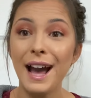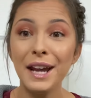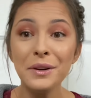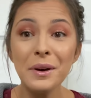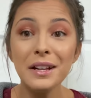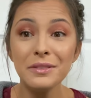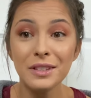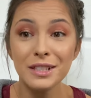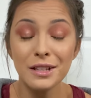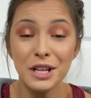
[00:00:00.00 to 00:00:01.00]
I don't want
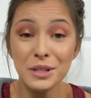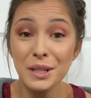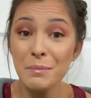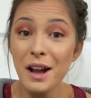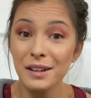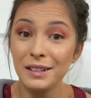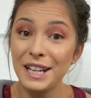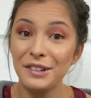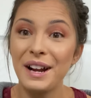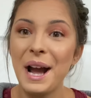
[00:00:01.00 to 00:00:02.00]
the sludge and the muck
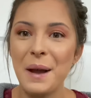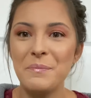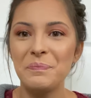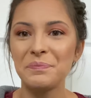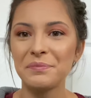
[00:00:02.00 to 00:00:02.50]
later on.